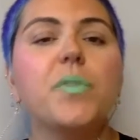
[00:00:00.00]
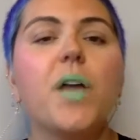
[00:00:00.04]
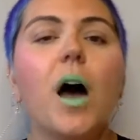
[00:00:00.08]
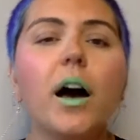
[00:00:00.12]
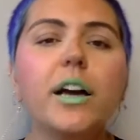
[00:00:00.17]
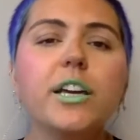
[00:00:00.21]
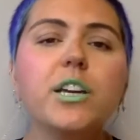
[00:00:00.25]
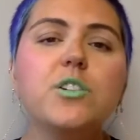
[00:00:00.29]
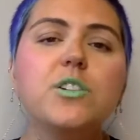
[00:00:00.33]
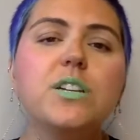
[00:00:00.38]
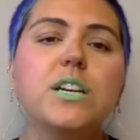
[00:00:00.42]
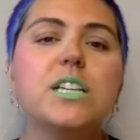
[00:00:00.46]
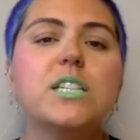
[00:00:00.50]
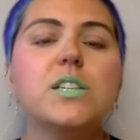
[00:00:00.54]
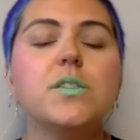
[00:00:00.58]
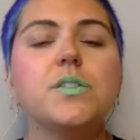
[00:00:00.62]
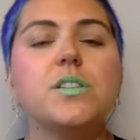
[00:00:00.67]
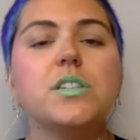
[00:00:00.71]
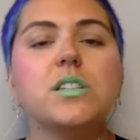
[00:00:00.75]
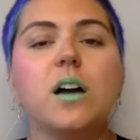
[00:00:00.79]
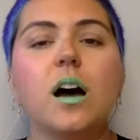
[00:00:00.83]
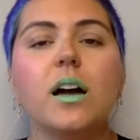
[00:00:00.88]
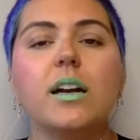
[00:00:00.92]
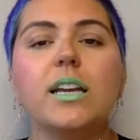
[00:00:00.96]
IUDs have
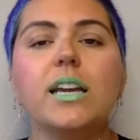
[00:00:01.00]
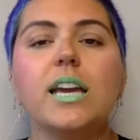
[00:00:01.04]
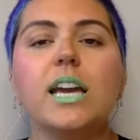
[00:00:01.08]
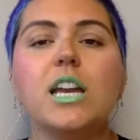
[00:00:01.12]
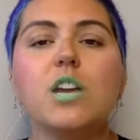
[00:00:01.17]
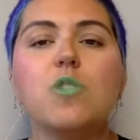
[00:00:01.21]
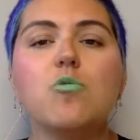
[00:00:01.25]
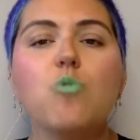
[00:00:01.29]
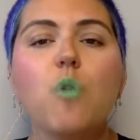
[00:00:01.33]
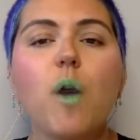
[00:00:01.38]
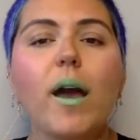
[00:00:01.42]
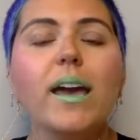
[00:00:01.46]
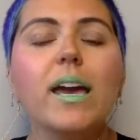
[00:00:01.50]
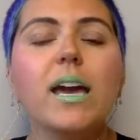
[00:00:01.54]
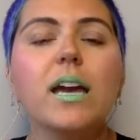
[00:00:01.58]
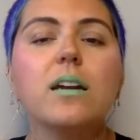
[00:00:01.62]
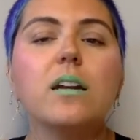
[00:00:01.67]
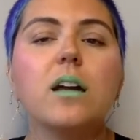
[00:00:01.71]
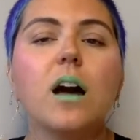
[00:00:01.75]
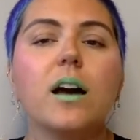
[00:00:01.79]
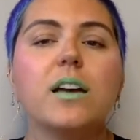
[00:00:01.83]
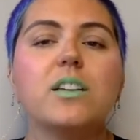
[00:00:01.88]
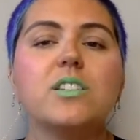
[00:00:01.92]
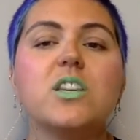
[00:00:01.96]
started getting
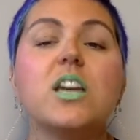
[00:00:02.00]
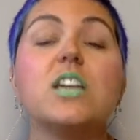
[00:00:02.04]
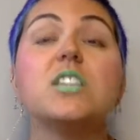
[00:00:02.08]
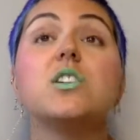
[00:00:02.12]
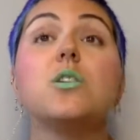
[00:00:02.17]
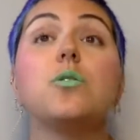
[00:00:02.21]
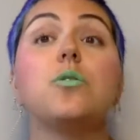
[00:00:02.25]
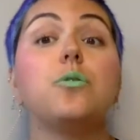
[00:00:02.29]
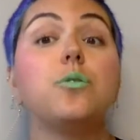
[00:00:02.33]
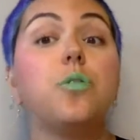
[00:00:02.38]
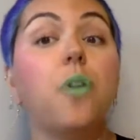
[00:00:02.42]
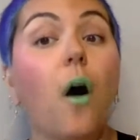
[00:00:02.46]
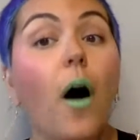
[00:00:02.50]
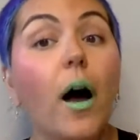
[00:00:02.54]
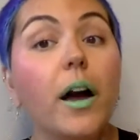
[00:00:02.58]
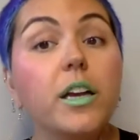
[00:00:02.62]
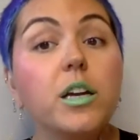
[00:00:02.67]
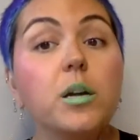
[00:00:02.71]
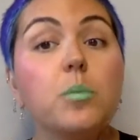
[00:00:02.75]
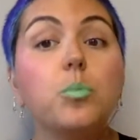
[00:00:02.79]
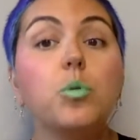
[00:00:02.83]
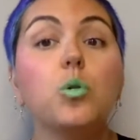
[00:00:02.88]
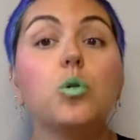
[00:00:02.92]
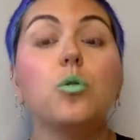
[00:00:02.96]
recognized as a
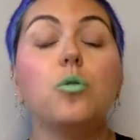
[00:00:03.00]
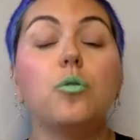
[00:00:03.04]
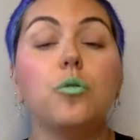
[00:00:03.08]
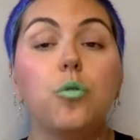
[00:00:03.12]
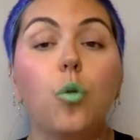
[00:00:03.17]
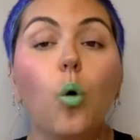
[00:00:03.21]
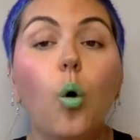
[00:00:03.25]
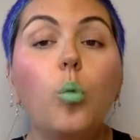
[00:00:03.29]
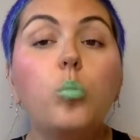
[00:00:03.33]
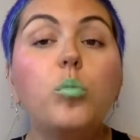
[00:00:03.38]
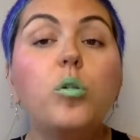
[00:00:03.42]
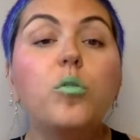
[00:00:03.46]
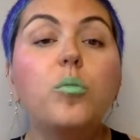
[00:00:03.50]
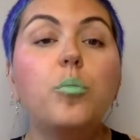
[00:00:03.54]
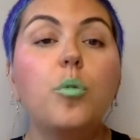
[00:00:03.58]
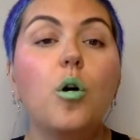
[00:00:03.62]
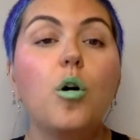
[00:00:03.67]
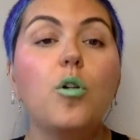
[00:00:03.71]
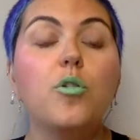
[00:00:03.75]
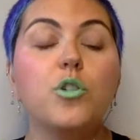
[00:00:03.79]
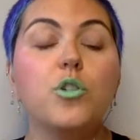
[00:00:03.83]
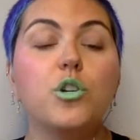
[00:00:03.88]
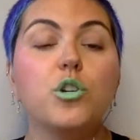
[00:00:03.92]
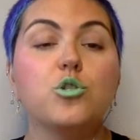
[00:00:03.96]
viable form of
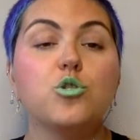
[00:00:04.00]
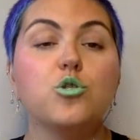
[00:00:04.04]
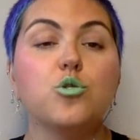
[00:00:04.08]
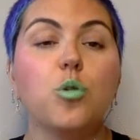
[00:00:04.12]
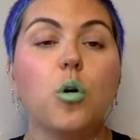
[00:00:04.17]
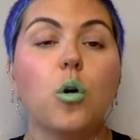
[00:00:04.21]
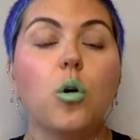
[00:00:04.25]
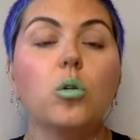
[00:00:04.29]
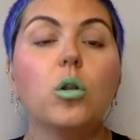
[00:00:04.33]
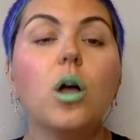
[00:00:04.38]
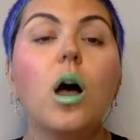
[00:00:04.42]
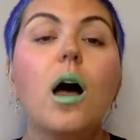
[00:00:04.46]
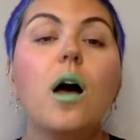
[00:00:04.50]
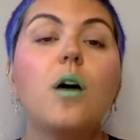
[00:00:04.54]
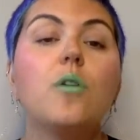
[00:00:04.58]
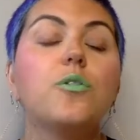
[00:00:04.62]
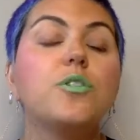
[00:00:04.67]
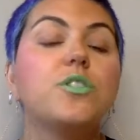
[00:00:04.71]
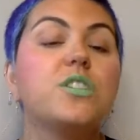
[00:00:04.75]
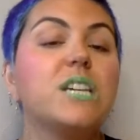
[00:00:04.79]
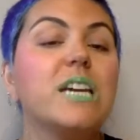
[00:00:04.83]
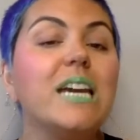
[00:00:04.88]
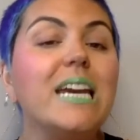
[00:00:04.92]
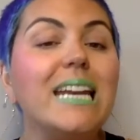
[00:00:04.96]
birth control for
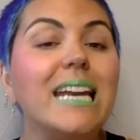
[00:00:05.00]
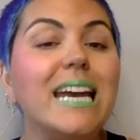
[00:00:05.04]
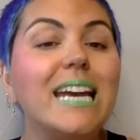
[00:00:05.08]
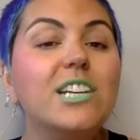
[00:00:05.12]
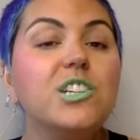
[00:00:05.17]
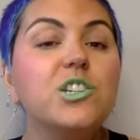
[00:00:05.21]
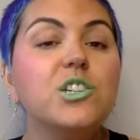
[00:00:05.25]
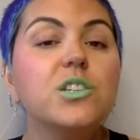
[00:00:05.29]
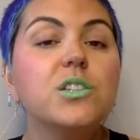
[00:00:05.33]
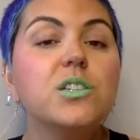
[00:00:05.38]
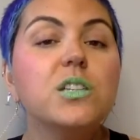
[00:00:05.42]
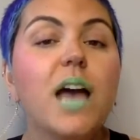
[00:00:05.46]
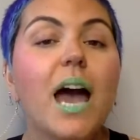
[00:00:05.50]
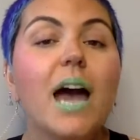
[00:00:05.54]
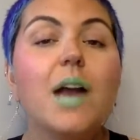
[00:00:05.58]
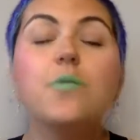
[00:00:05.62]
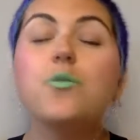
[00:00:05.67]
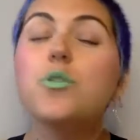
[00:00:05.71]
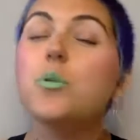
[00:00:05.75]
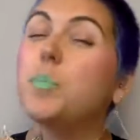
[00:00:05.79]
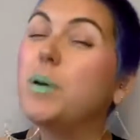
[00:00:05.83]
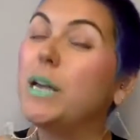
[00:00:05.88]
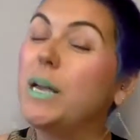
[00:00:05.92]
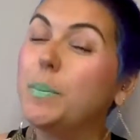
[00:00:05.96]
teenagers and
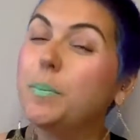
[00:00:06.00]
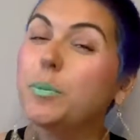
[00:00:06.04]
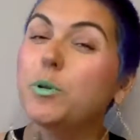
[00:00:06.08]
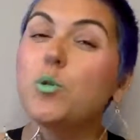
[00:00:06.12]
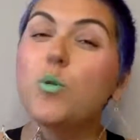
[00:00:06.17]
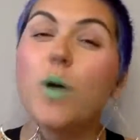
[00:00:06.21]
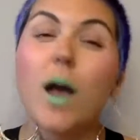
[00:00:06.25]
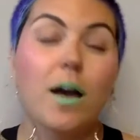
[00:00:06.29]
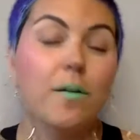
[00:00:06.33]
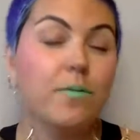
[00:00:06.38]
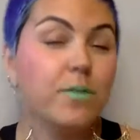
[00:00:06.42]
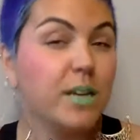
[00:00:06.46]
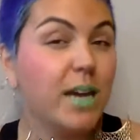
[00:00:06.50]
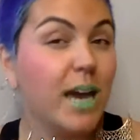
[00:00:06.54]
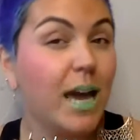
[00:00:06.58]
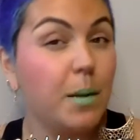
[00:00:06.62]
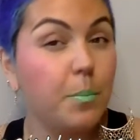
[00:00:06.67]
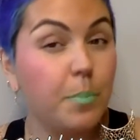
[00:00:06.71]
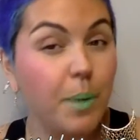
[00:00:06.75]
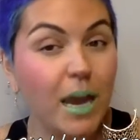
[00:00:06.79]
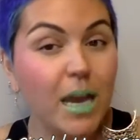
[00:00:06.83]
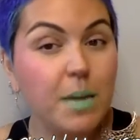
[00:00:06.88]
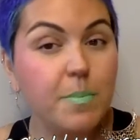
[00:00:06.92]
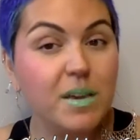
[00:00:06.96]
for people who haven't had
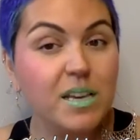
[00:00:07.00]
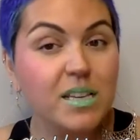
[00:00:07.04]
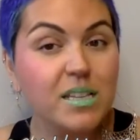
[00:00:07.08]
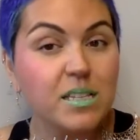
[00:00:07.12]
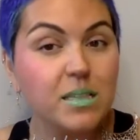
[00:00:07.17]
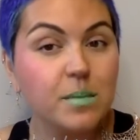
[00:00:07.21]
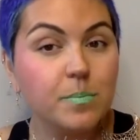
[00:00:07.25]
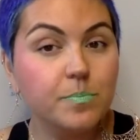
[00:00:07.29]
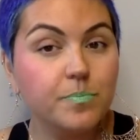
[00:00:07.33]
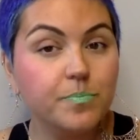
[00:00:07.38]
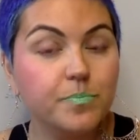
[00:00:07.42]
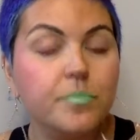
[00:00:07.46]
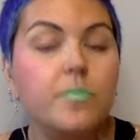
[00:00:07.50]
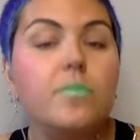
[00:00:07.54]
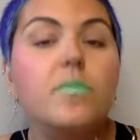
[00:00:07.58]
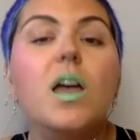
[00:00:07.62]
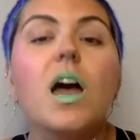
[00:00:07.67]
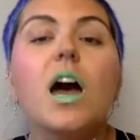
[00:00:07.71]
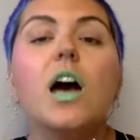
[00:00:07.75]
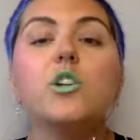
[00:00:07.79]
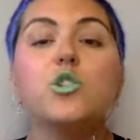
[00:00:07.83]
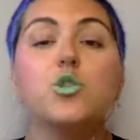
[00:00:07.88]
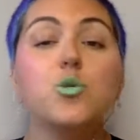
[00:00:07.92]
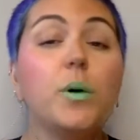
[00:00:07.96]
babies.
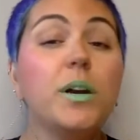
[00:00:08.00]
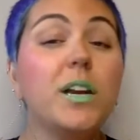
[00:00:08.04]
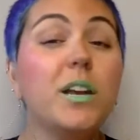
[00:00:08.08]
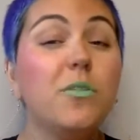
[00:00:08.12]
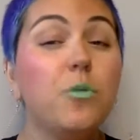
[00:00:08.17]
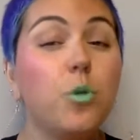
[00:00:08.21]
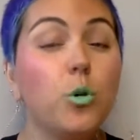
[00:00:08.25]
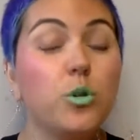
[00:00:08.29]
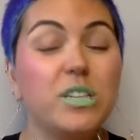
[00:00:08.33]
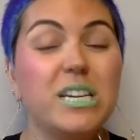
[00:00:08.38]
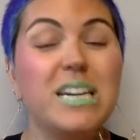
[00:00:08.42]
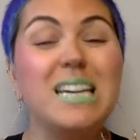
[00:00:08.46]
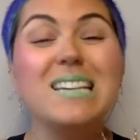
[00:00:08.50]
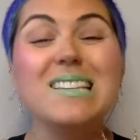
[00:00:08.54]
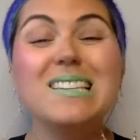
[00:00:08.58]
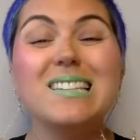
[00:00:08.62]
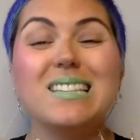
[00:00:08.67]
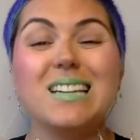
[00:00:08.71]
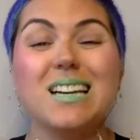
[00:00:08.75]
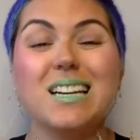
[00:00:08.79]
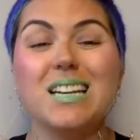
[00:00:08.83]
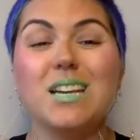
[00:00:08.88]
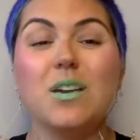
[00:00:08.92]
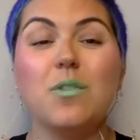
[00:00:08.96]
A 2014
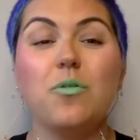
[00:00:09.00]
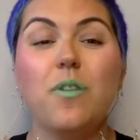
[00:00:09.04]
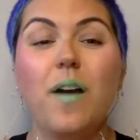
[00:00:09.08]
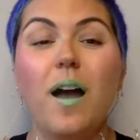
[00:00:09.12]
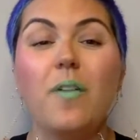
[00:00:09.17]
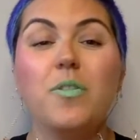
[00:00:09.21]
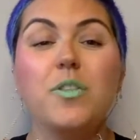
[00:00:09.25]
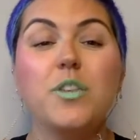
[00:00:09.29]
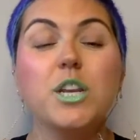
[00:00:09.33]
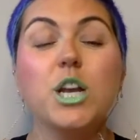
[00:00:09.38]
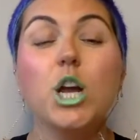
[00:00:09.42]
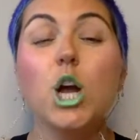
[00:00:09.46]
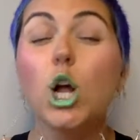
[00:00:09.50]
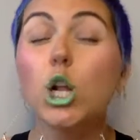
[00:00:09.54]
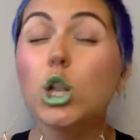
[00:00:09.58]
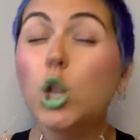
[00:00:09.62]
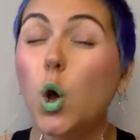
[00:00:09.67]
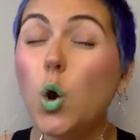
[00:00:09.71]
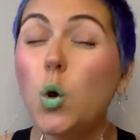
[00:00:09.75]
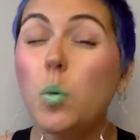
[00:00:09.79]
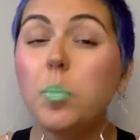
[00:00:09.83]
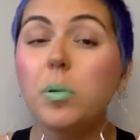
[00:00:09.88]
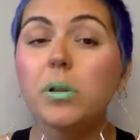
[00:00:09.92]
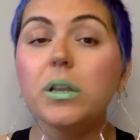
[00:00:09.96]
study found that
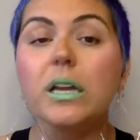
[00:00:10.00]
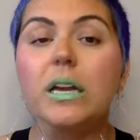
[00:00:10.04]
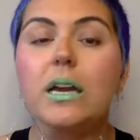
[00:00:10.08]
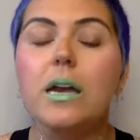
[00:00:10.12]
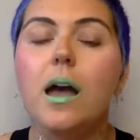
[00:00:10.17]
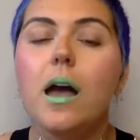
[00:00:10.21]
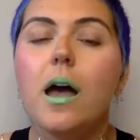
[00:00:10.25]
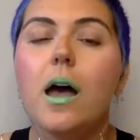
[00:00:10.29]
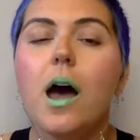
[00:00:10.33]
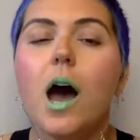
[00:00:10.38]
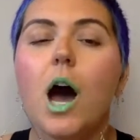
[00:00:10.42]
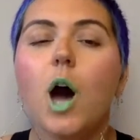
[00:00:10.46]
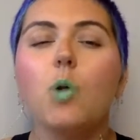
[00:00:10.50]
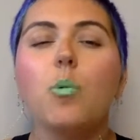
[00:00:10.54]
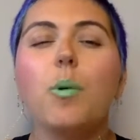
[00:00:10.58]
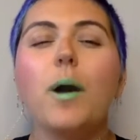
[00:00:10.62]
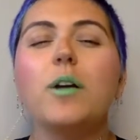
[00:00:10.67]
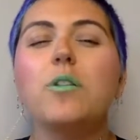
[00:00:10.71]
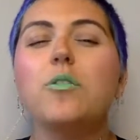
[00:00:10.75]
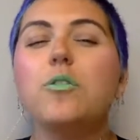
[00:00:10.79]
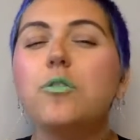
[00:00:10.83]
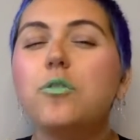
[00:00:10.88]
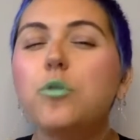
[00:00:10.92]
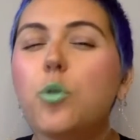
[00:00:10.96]
globally, around
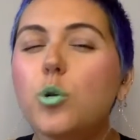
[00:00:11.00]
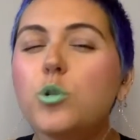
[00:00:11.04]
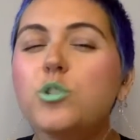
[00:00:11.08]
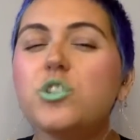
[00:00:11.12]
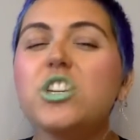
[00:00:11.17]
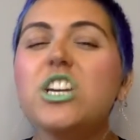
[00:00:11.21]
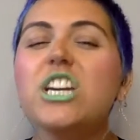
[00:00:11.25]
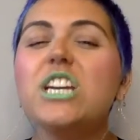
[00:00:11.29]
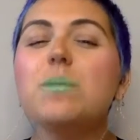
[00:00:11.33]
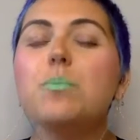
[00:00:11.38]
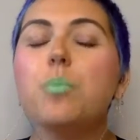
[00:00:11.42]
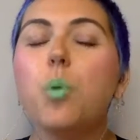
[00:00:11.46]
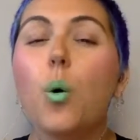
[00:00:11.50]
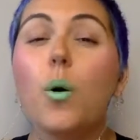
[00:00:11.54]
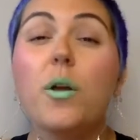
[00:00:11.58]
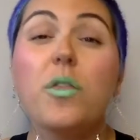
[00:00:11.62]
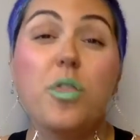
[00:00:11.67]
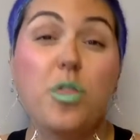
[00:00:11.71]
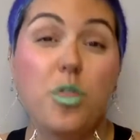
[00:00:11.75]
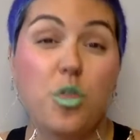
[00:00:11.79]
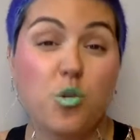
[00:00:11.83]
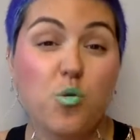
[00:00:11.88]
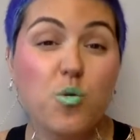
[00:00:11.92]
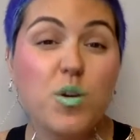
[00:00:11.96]

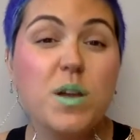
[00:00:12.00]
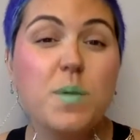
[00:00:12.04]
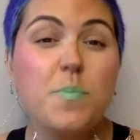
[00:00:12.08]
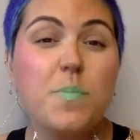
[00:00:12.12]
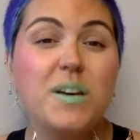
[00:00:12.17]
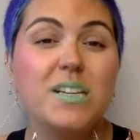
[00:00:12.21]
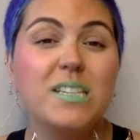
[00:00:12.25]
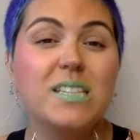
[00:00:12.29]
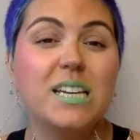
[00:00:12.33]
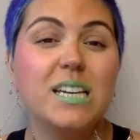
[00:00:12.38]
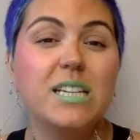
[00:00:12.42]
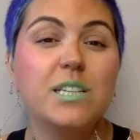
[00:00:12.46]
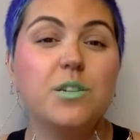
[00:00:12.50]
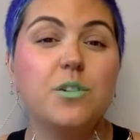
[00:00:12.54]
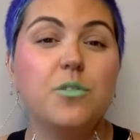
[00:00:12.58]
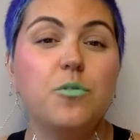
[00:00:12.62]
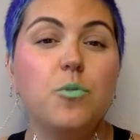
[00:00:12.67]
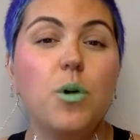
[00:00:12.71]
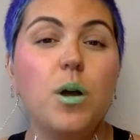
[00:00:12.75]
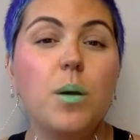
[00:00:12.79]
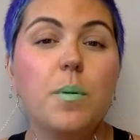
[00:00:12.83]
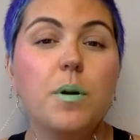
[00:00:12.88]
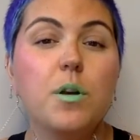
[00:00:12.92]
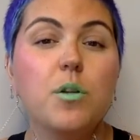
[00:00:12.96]
14.3% of
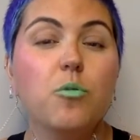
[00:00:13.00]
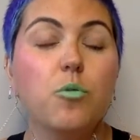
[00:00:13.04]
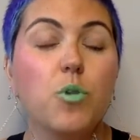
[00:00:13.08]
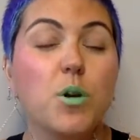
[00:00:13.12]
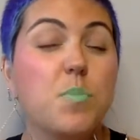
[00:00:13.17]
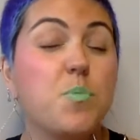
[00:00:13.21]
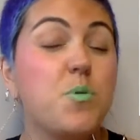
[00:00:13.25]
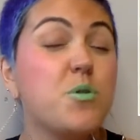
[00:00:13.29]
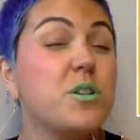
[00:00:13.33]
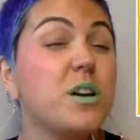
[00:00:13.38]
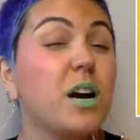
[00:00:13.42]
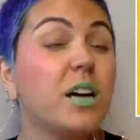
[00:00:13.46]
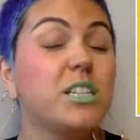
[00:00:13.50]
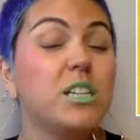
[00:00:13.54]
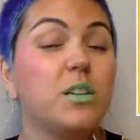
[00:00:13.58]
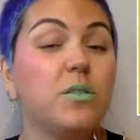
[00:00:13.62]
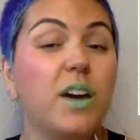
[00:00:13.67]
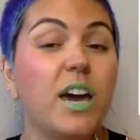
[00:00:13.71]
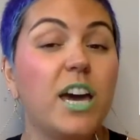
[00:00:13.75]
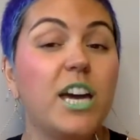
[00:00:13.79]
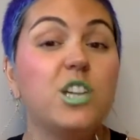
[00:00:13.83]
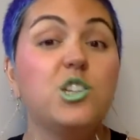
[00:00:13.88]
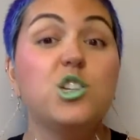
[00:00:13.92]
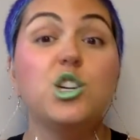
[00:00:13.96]
women of reproductive
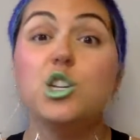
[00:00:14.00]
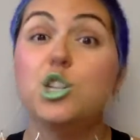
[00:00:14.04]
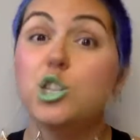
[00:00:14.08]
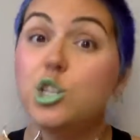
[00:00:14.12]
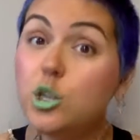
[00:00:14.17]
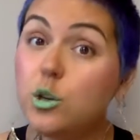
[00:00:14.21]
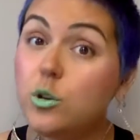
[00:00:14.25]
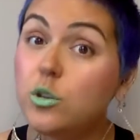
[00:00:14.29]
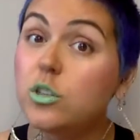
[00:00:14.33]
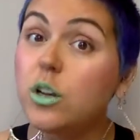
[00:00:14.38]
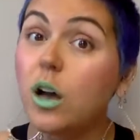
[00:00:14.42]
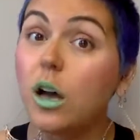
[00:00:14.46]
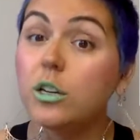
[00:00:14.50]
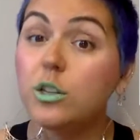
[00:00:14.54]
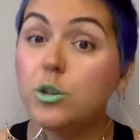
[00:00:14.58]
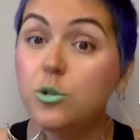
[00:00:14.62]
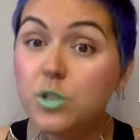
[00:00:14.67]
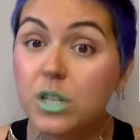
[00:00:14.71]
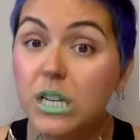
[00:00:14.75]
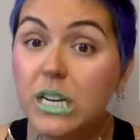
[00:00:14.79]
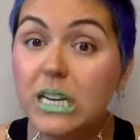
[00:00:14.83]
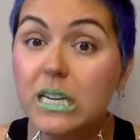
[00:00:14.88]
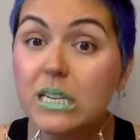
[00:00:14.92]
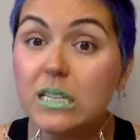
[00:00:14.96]
age use
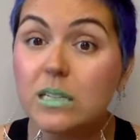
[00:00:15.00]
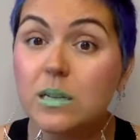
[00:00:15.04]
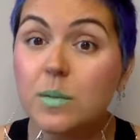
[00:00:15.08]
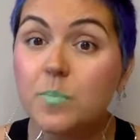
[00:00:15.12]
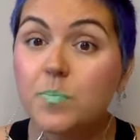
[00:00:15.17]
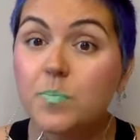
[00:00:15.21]
IUDs,